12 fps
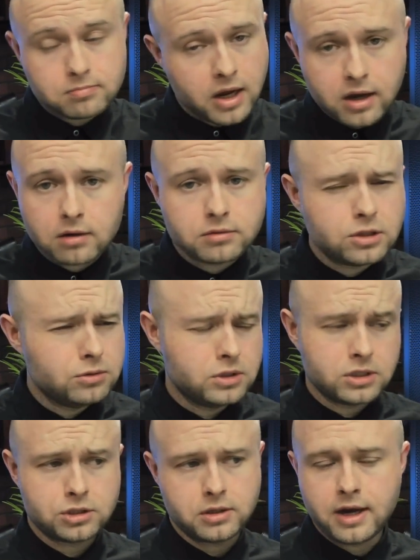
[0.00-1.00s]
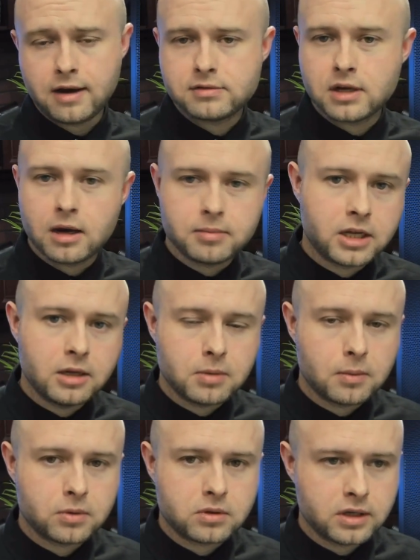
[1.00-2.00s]
hell, you just should have time to keep
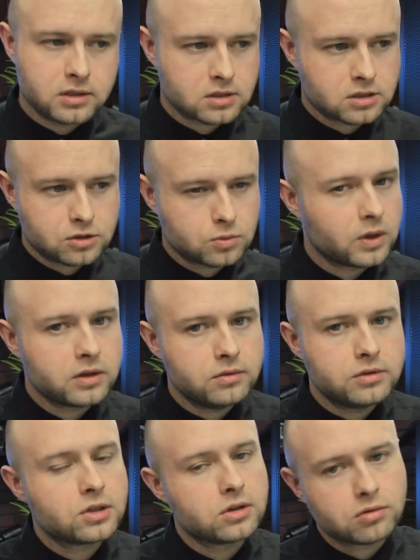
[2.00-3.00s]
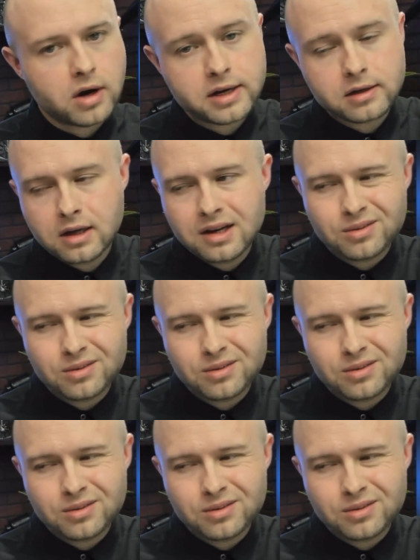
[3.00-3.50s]
up with things. This is what you do, right?